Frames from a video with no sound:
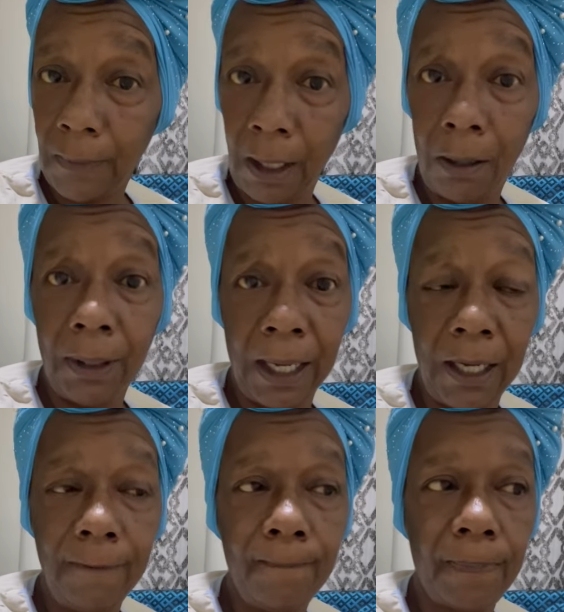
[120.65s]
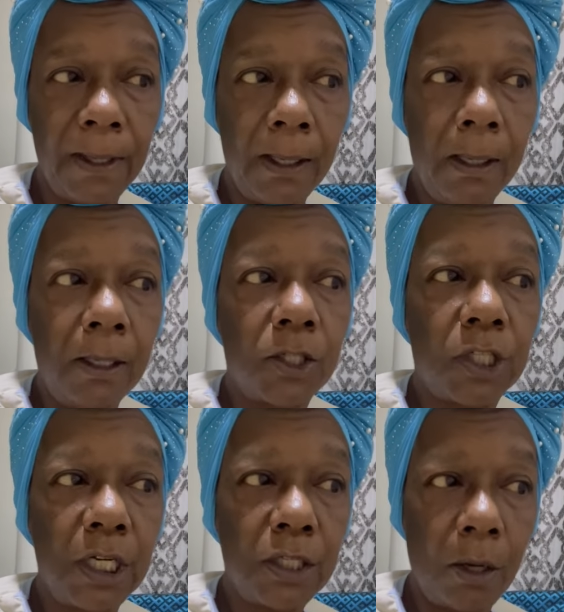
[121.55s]
Okay.
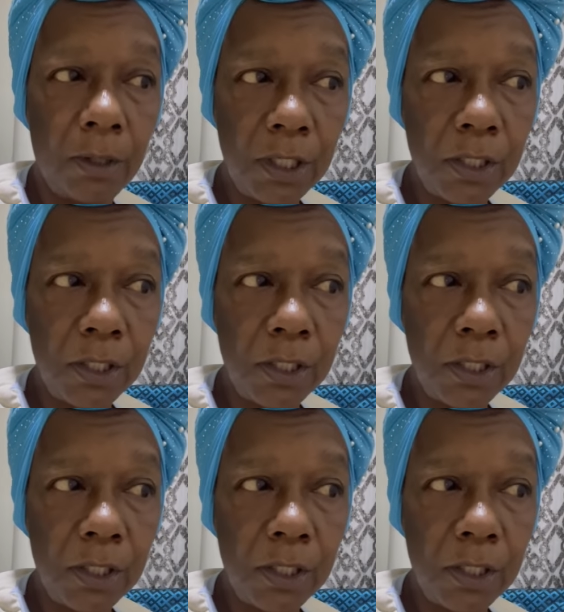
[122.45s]
She told us